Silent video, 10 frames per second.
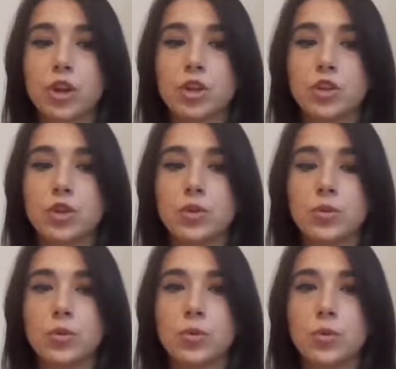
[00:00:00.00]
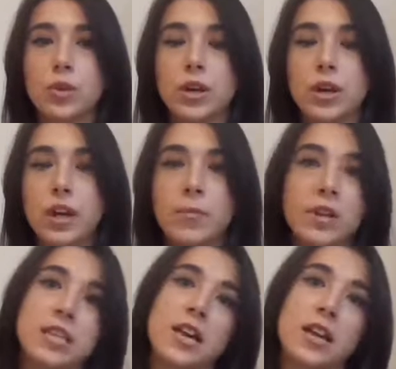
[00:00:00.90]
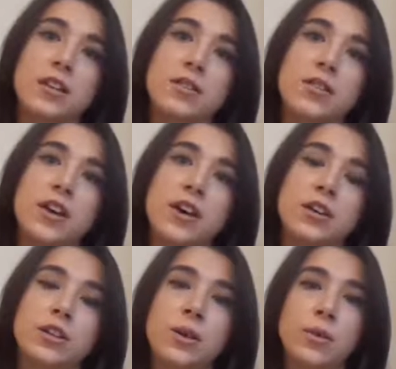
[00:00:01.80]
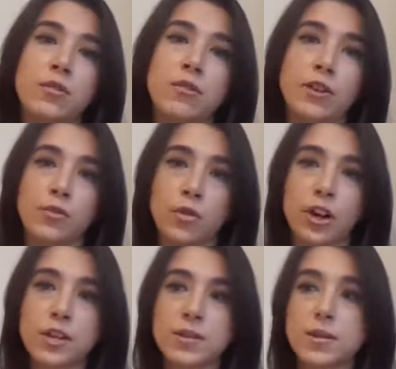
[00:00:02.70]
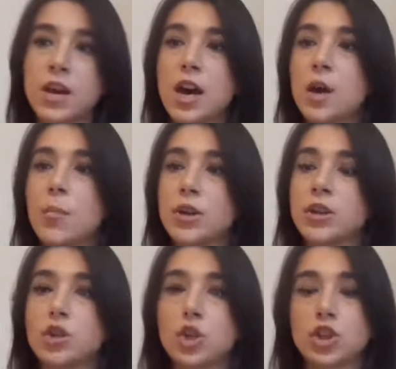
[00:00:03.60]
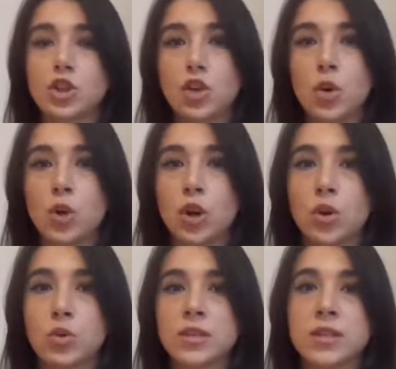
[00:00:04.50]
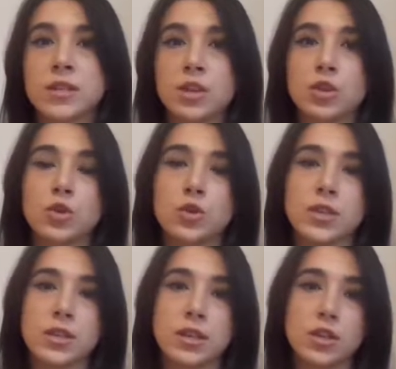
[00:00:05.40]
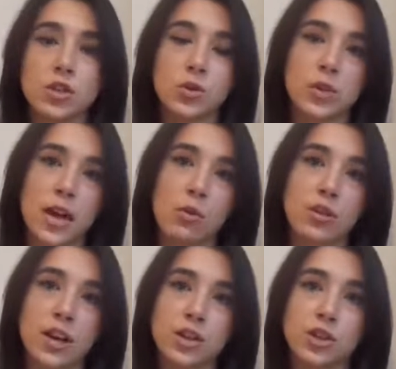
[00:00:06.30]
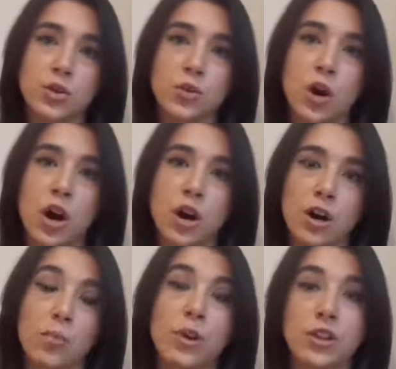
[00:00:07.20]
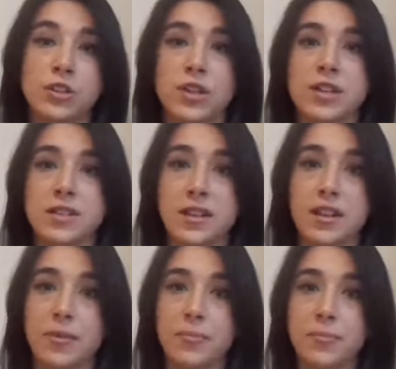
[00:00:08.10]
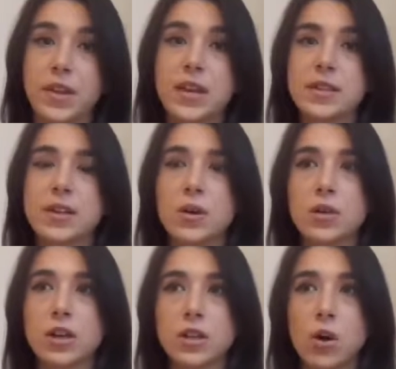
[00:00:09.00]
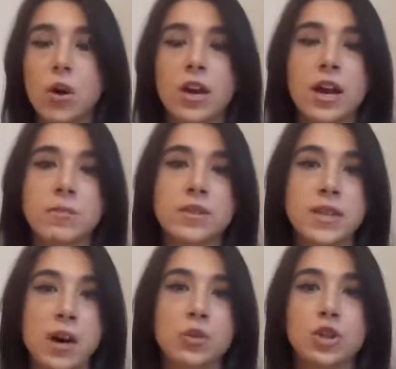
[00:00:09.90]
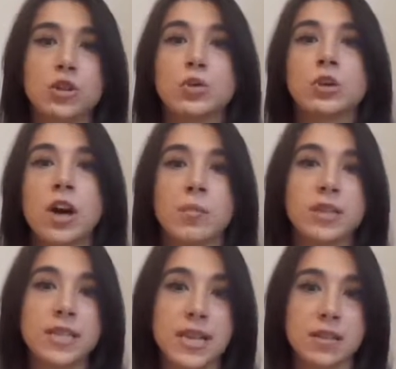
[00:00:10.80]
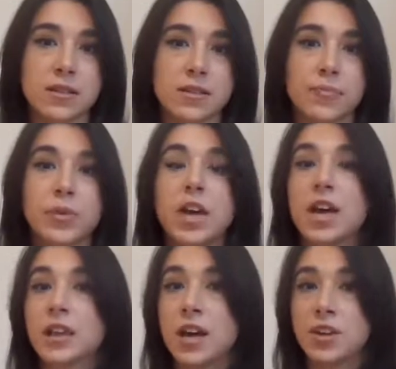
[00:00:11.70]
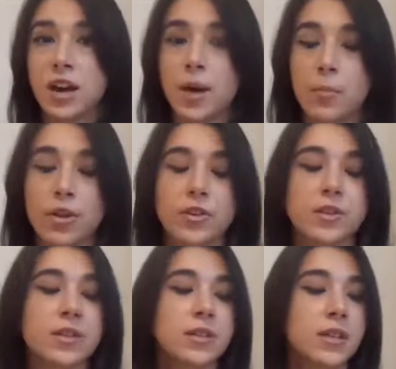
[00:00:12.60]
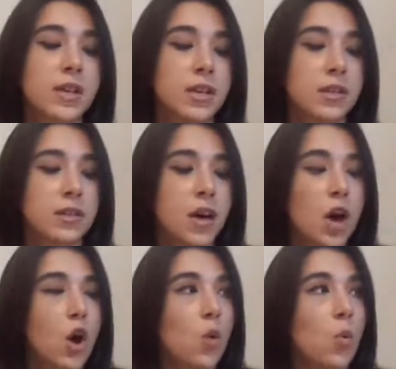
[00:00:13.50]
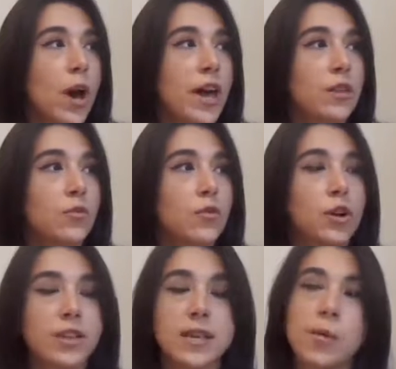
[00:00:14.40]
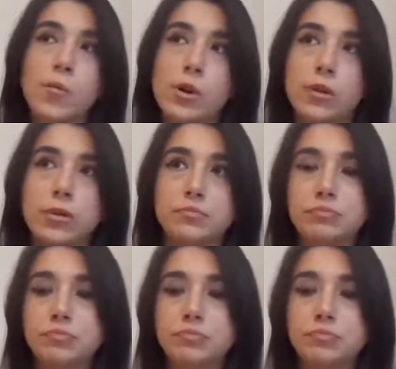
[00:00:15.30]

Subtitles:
to imitate their tone of their voice, but not so close as in to sound that you are patronizing them. So it all comes down to common sense. Another hypothesis is when, for example,